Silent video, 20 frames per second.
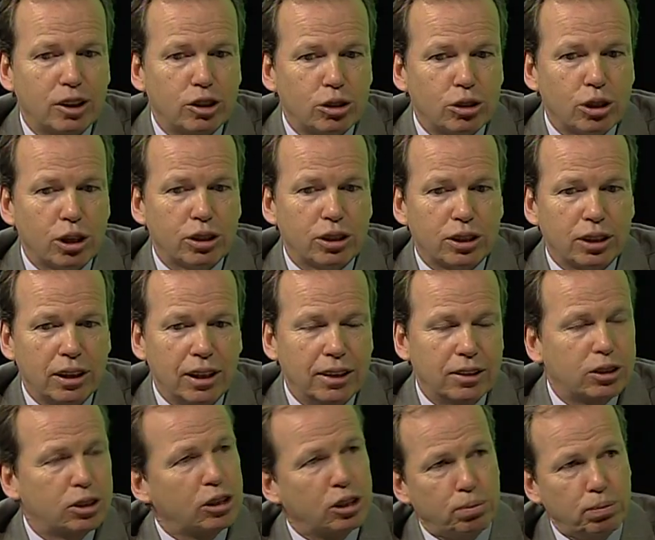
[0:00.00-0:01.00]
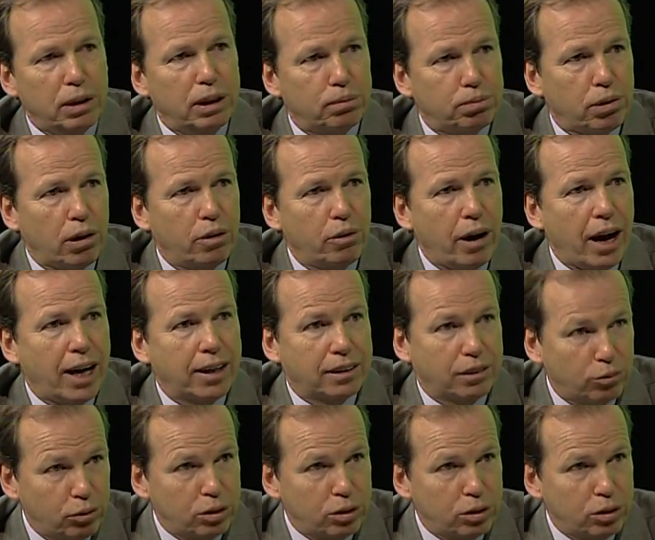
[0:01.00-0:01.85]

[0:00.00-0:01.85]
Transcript: it's just being proactive.